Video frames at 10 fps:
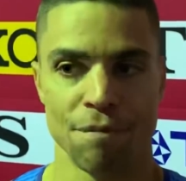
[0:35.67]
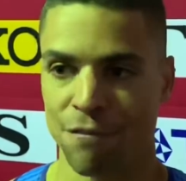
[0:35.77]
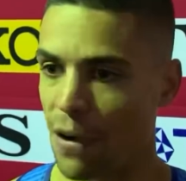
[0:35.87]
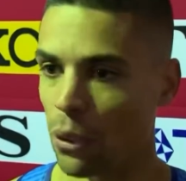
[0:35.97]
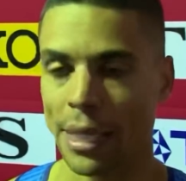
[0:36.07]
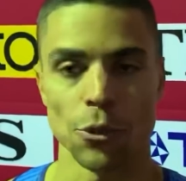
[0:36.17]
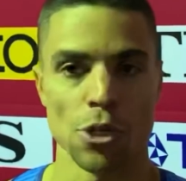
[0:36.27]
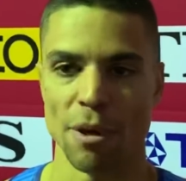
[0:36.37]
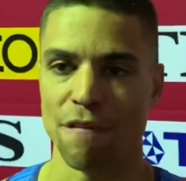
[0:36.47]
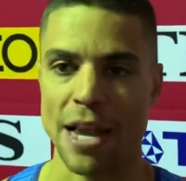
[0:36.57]
felt like it was
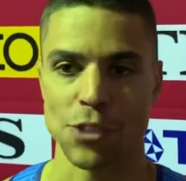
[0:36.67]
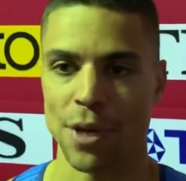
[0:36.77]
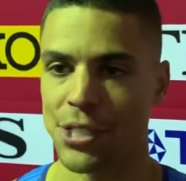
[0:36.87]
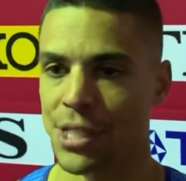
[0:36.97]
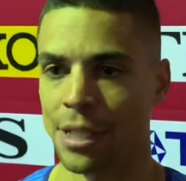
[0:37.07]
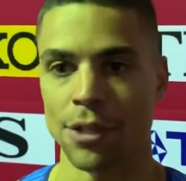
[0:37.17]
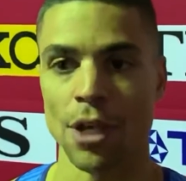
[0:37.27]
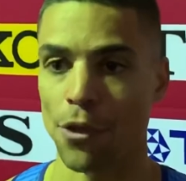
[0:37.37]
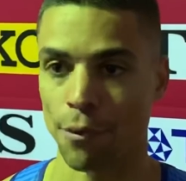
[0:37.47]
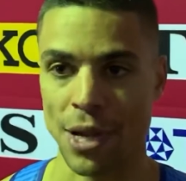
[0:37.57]
going to be a fast race, seeing the
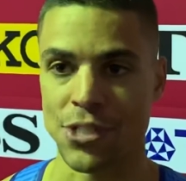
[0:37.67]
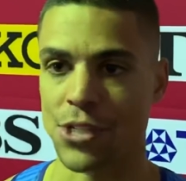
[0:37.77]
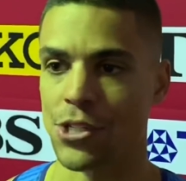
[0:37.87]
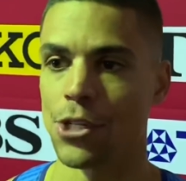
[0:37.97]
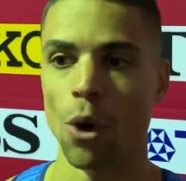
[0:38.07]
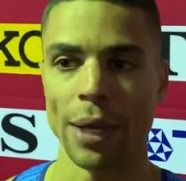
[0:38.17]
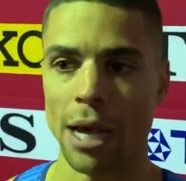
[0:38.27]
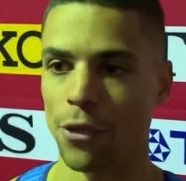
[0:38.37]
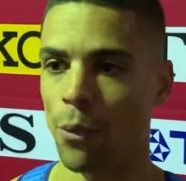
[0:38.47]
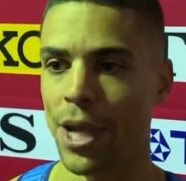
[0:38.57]
other races, knowing
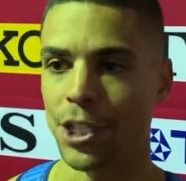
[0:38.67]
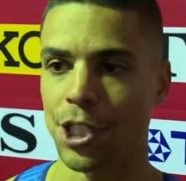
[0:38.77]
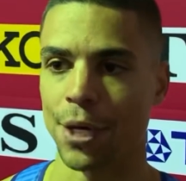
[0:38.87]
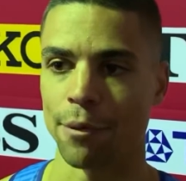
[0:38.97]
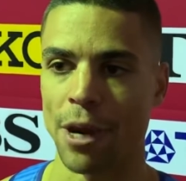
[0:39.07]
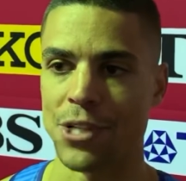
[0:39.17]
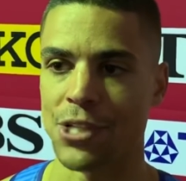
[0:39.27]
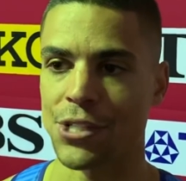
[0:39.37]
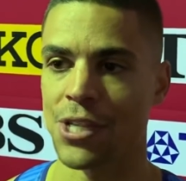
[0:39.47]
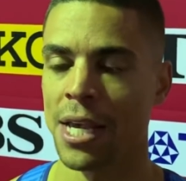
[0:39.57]
how the way Chariot
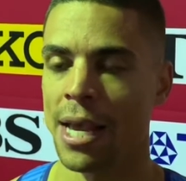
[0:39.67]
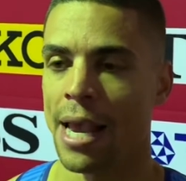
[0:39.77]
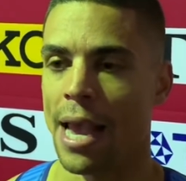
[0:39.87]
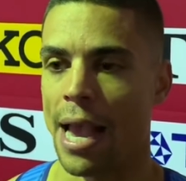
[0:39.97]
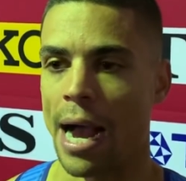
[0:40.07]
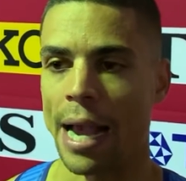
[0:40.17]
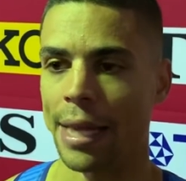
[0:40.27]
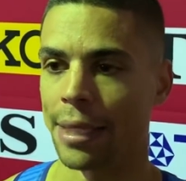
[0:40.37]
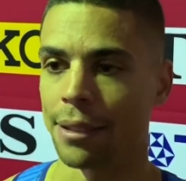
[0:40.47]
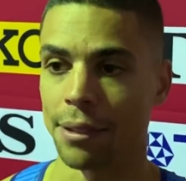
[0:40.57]
races. I
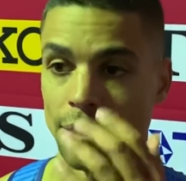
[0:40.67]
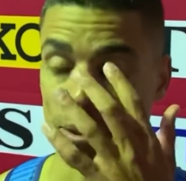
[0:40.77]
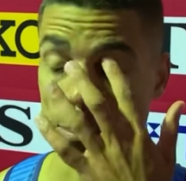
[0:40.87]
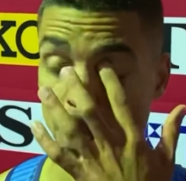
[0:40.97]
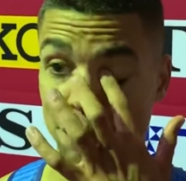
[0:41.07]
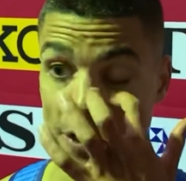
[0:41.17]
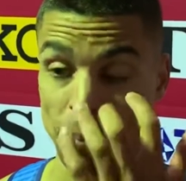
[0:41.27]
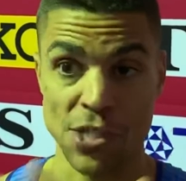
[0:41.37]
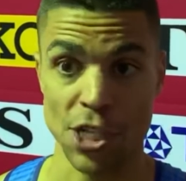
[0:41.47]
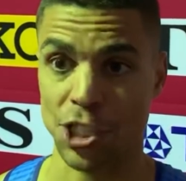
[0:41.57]
had perfect
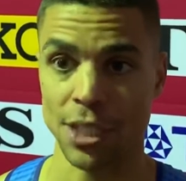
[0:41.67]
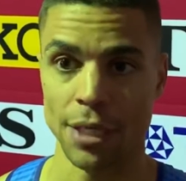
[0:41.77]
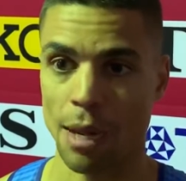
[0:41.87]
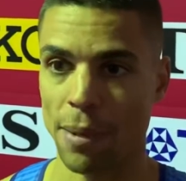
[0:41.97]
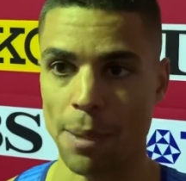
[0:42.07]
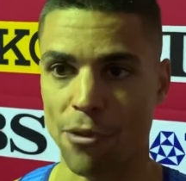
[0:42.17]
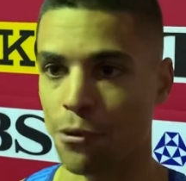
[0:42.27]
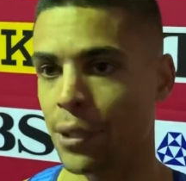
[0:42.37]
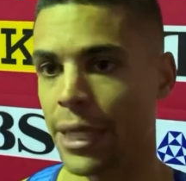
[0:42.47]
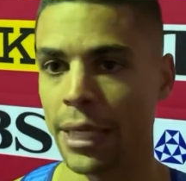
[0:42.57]
position. I'm hit
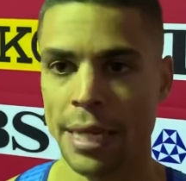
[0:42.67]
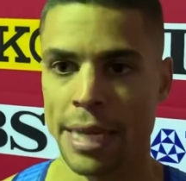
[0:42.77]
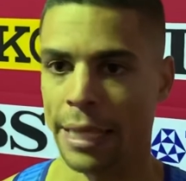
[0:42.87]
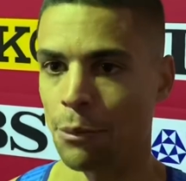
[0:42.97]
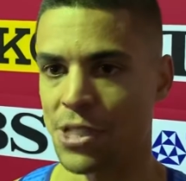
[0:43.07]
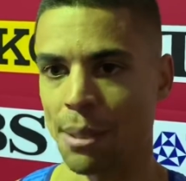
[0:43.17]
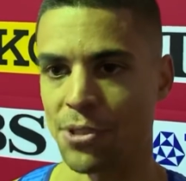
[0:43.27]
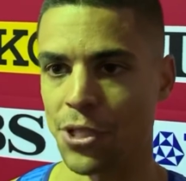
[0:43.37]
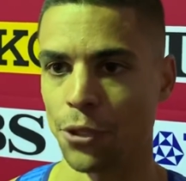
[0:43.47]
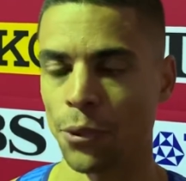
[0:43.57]
three, he was hit
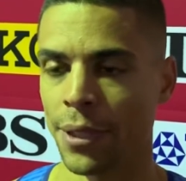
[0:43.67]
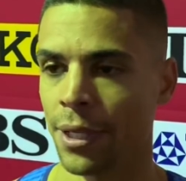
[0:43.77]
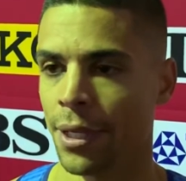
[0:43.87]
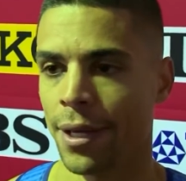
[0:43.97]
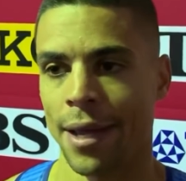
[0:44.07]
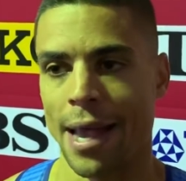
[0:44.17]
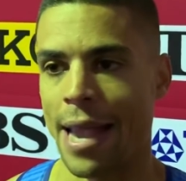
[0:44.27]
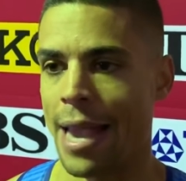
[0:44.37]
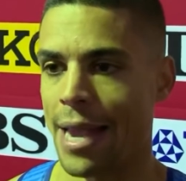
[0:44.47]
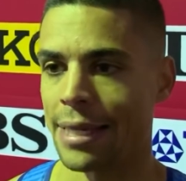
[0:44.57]
two,
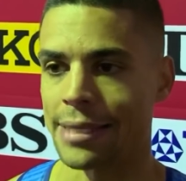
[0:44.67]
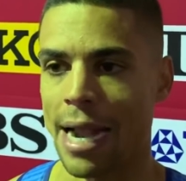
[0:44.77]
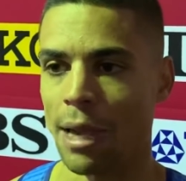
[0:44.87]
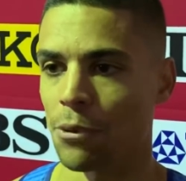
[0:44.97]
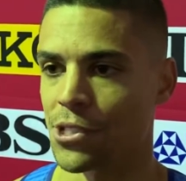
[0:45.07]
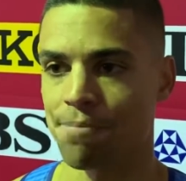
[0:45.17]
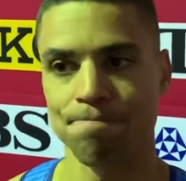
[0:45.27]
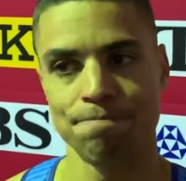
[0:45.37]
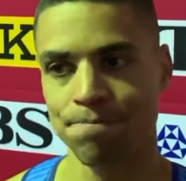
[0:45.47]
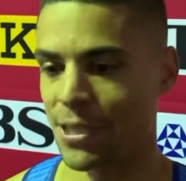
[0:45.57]
and I was
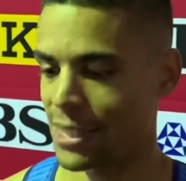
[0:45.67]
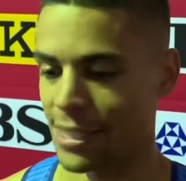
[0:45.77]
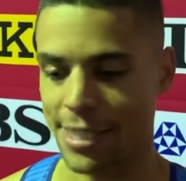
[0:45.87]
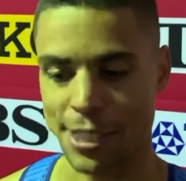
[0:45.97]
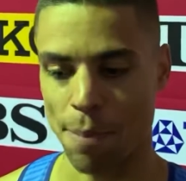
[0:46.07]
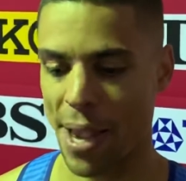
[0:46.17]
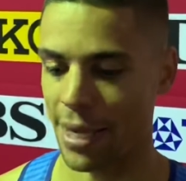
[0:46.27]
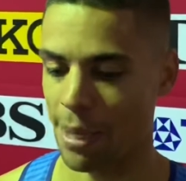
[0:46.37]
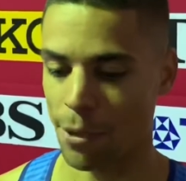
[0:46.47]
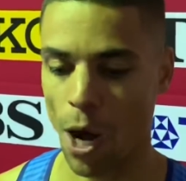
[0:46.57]
just
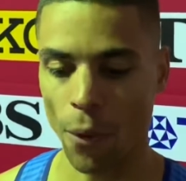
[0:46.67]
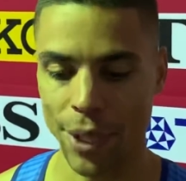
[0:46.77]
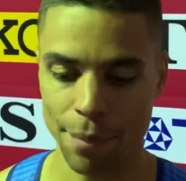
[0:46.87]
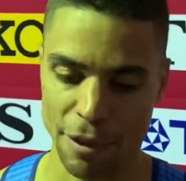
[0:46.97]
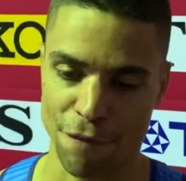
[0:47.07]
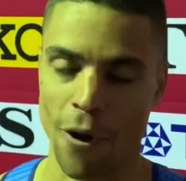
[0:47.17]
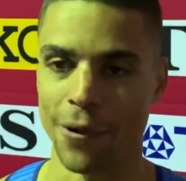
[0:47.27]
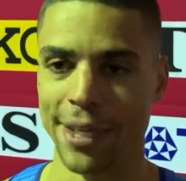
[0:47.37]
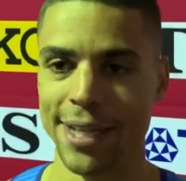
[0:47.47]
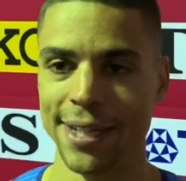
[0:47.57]
anticipating him going, me
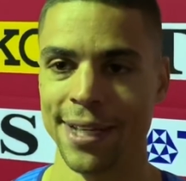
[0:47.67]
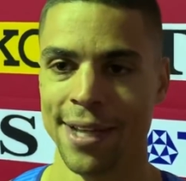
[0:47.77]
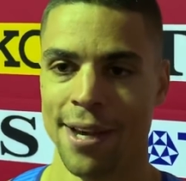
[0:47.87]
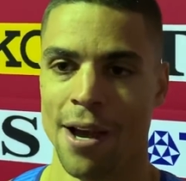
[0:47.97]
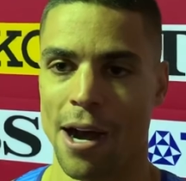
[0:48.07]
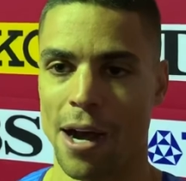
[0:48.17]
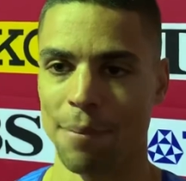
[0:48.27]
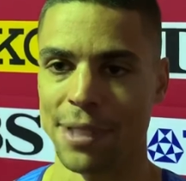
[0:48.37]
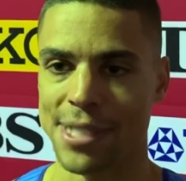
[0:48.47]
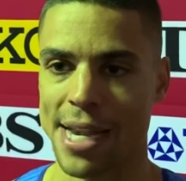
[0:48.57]
falling
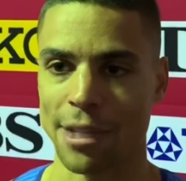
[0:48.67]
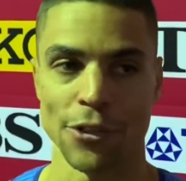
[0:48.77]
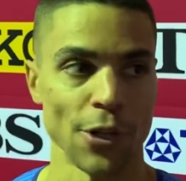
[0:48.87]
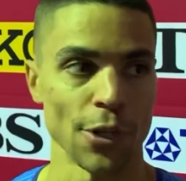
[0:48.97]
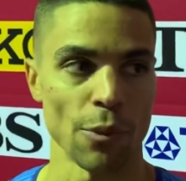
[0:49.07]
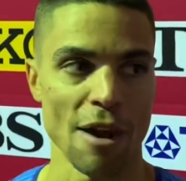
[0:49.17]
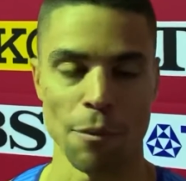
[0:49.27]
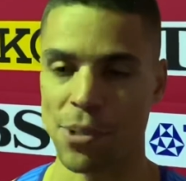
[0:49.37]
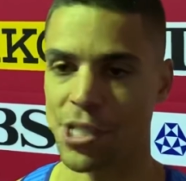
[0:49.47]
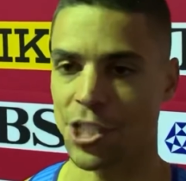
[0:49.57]
in second, third, whatever
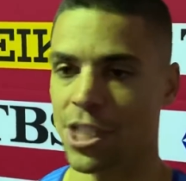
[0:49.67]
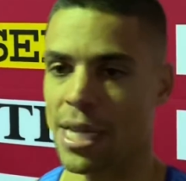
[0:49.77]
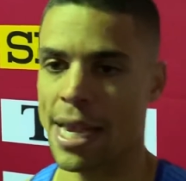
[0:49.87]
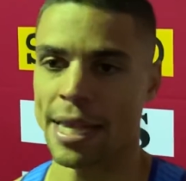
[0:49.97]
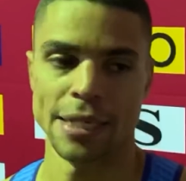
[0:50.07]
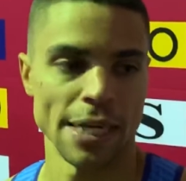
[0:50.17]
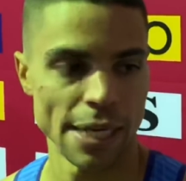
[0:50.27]
position, and